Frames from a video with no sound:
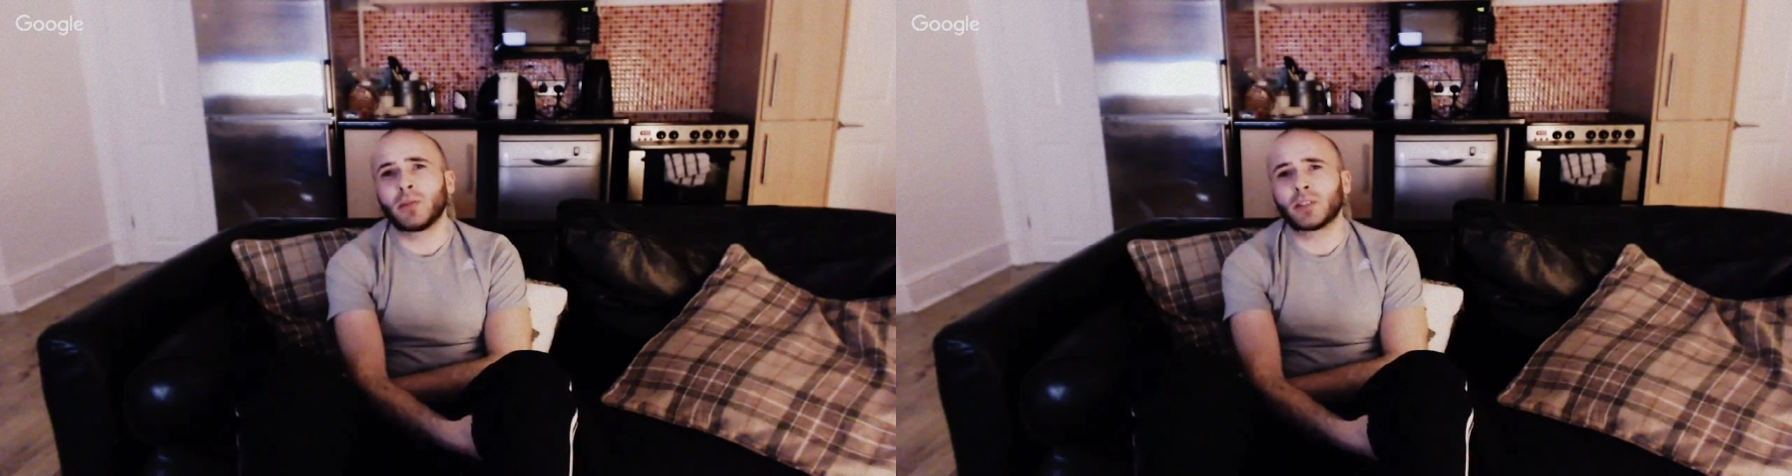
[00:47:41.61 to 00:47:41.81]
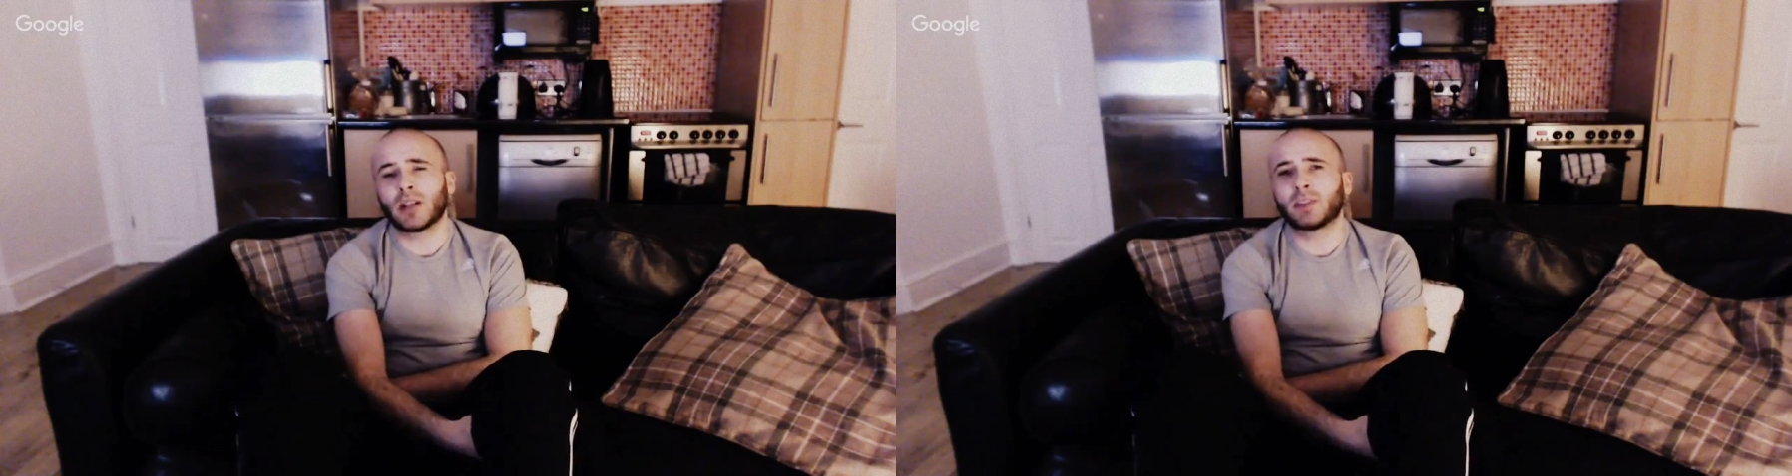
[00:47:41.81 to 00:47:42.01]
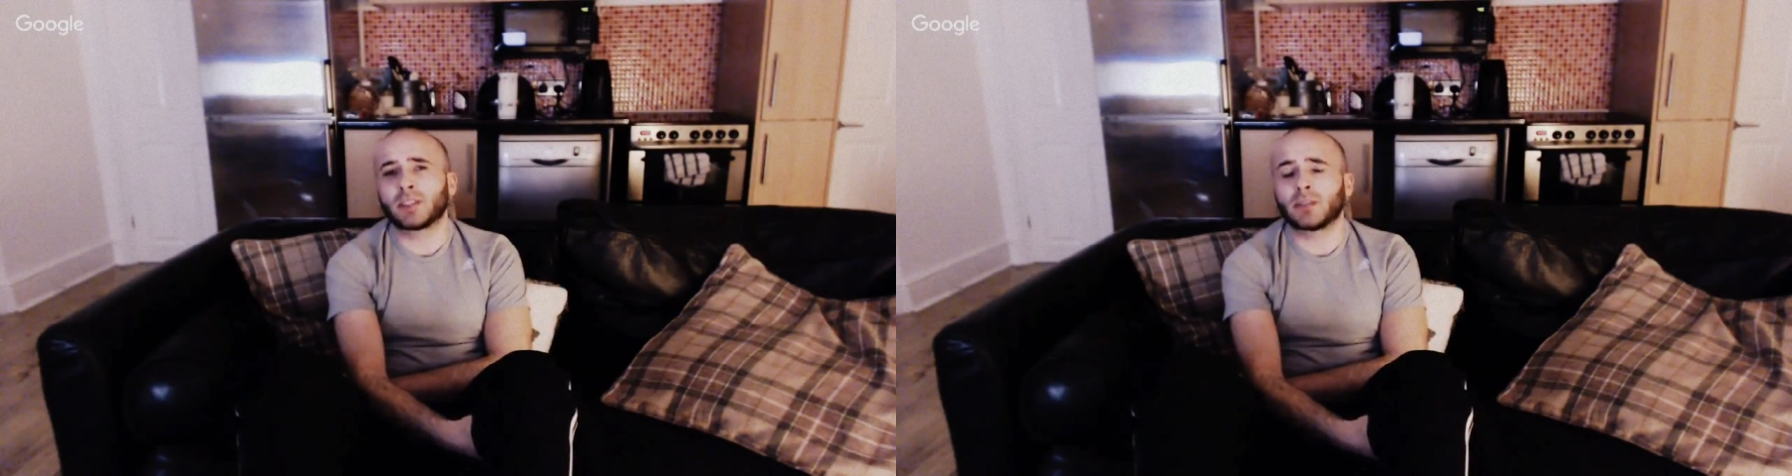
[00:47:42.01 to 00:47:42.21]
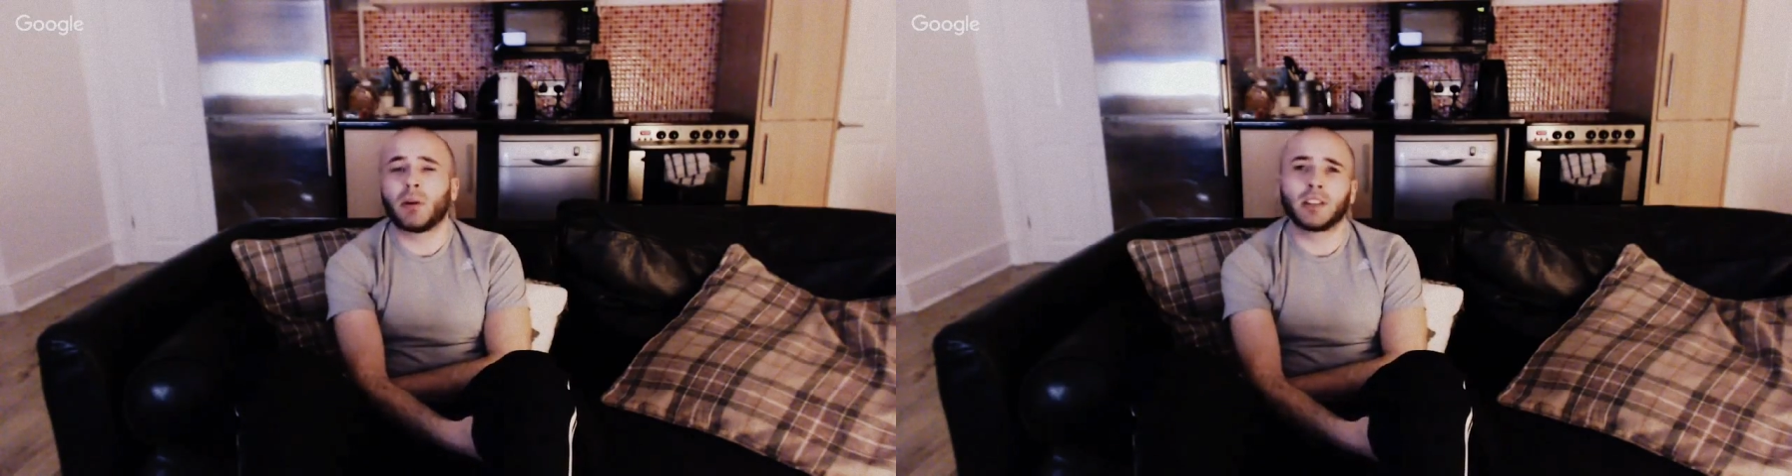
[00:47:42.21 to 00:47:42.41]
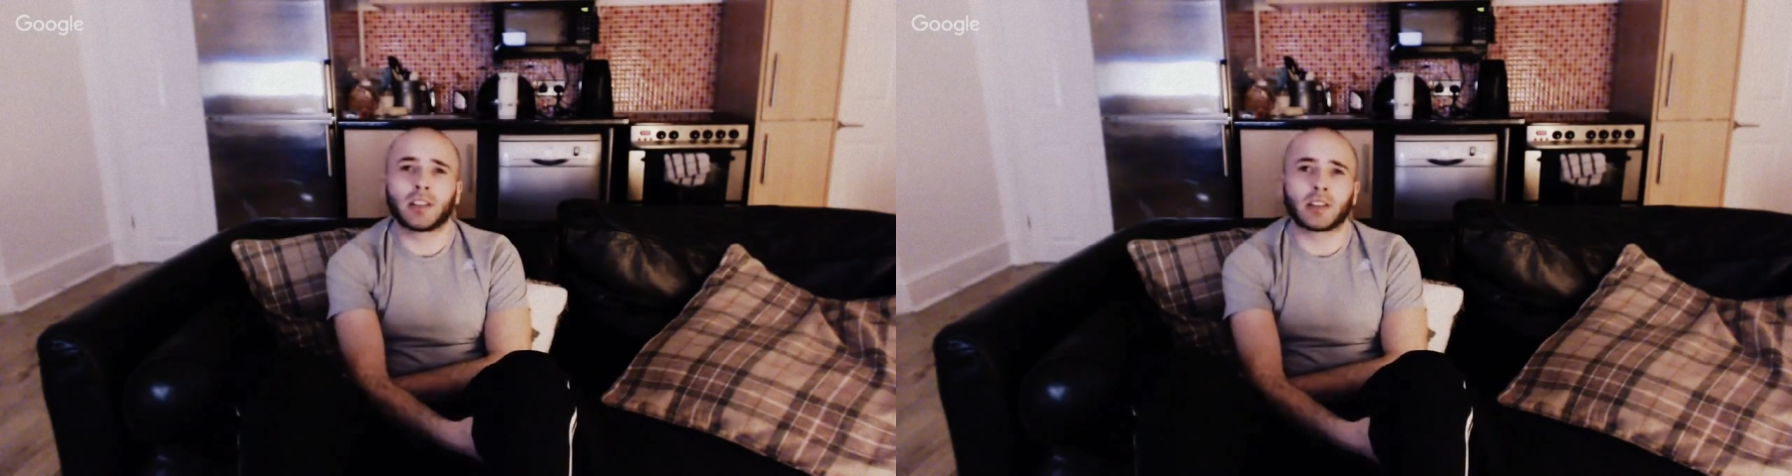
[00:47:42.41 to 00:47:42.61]
I'm not saying I'm
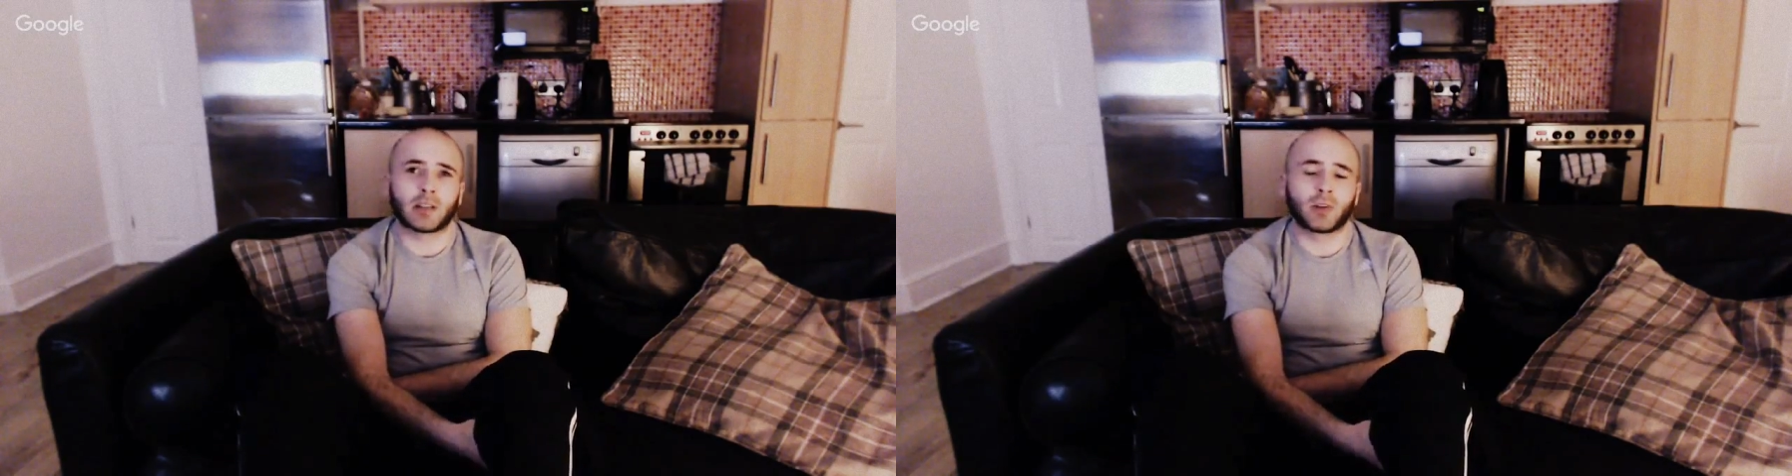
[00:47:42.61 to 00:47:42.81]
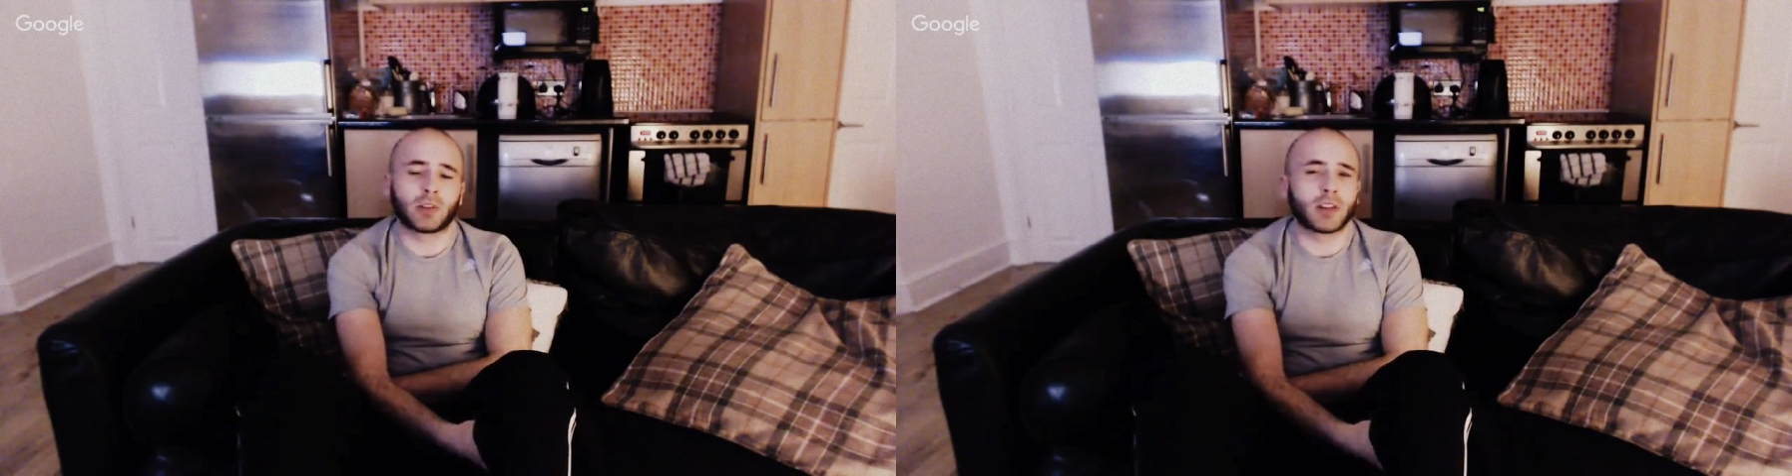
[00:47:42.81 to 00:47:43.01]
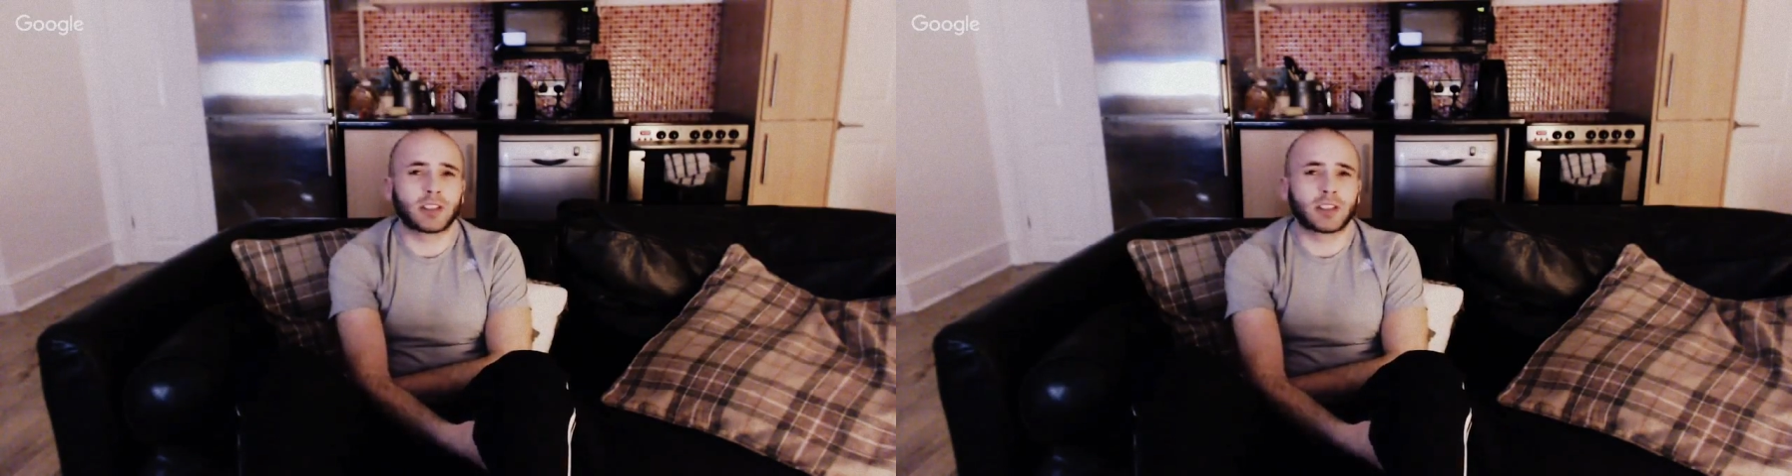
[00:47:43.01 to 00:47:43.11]
disappointed because I'm not